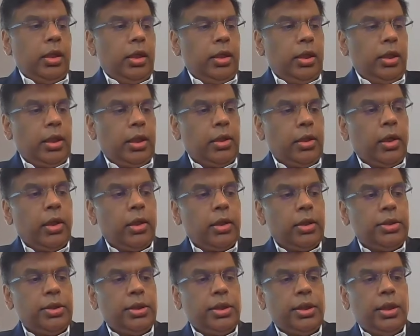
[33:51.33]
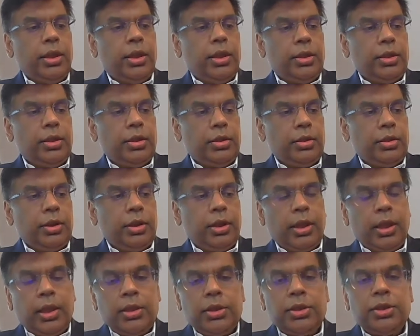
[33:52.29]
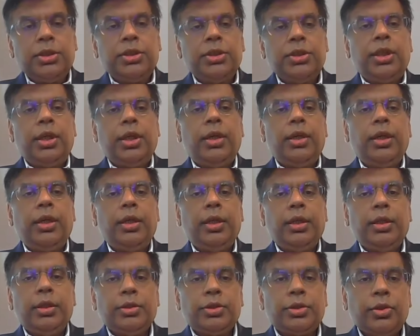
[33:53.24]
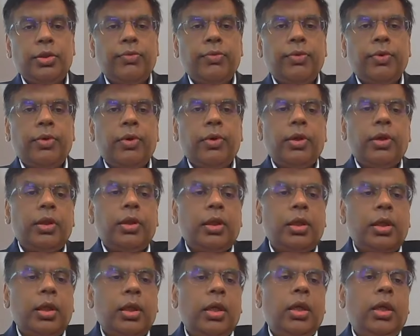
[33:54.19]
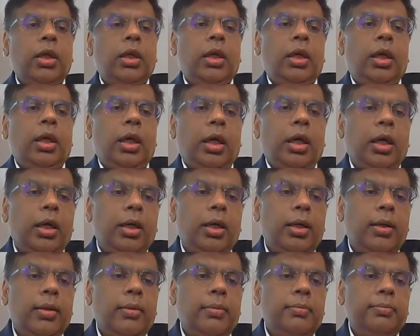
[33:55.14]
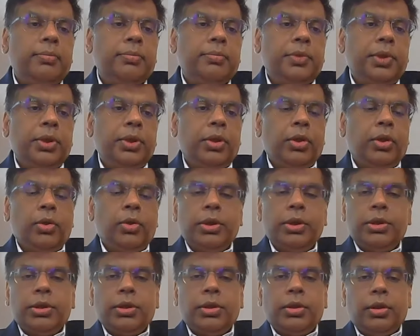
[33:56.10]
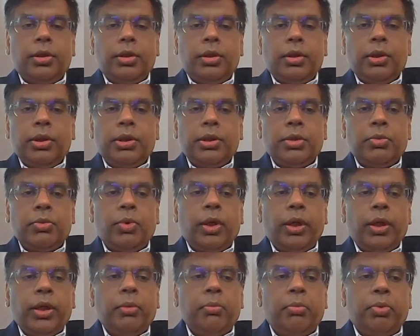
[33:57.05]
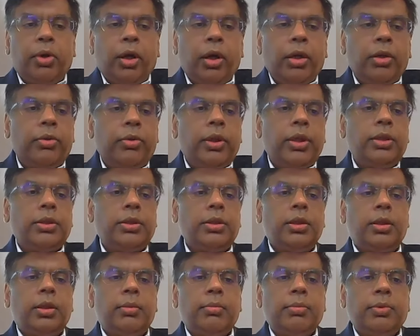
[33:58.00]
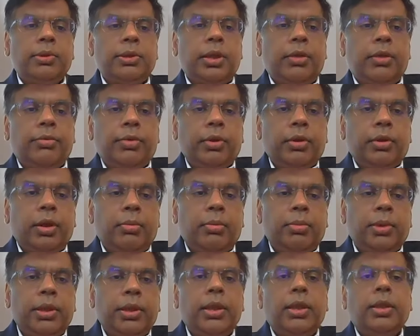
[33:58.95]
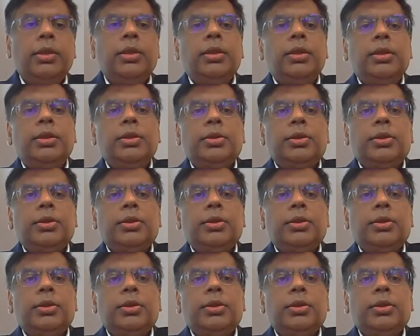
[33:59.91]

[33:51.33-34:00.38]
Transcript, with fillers: technology and intelligence sharing and so forth um, you know, it's a it's a work in progress. There are several government entities